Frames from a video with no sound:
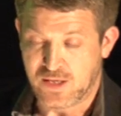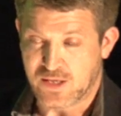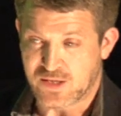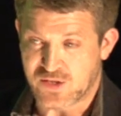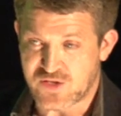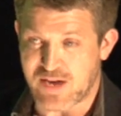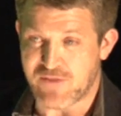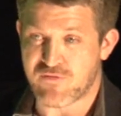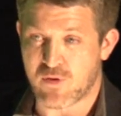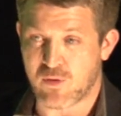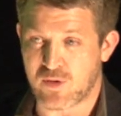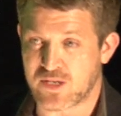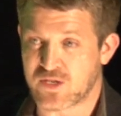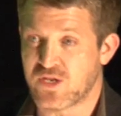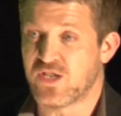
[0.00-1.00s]
And
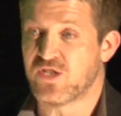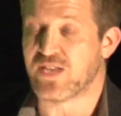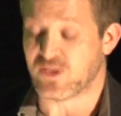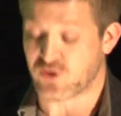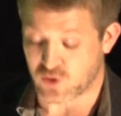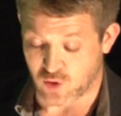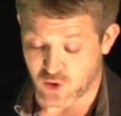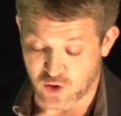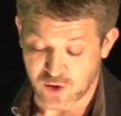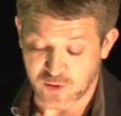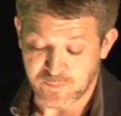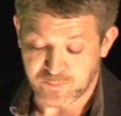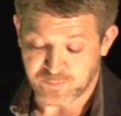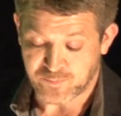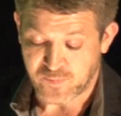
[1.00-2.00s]
saffron is an essential oil,
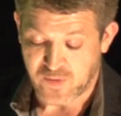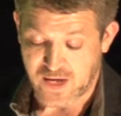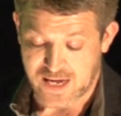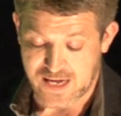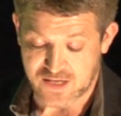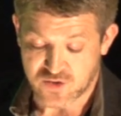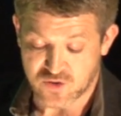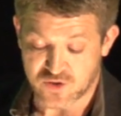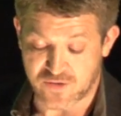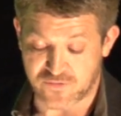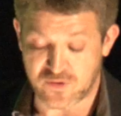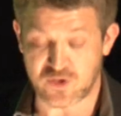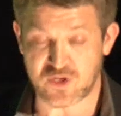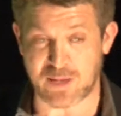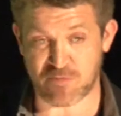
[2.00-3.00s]
and it's just a
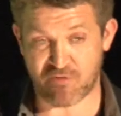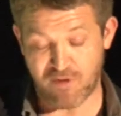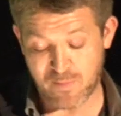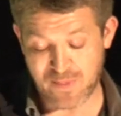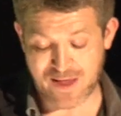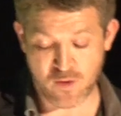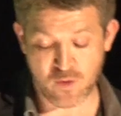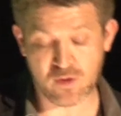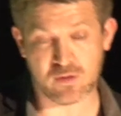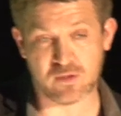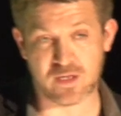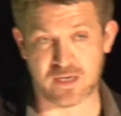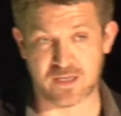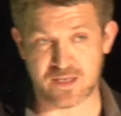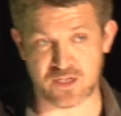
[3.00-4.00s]
few steps from that
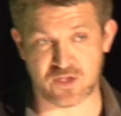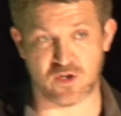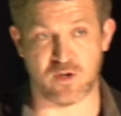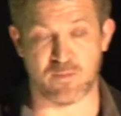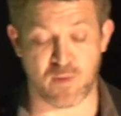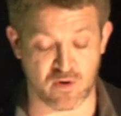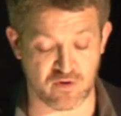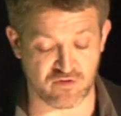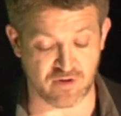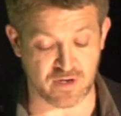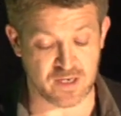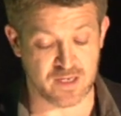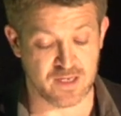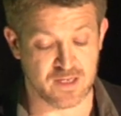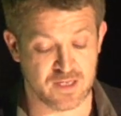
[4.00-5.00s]
oil in a decent
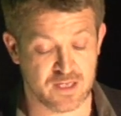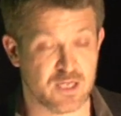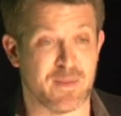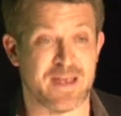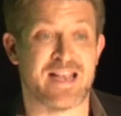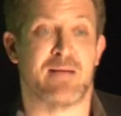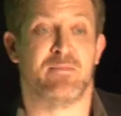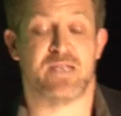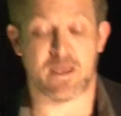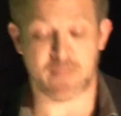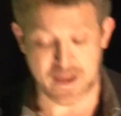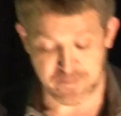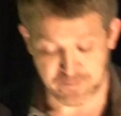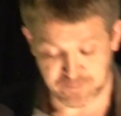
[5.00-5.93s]
laboratory to make MDMA.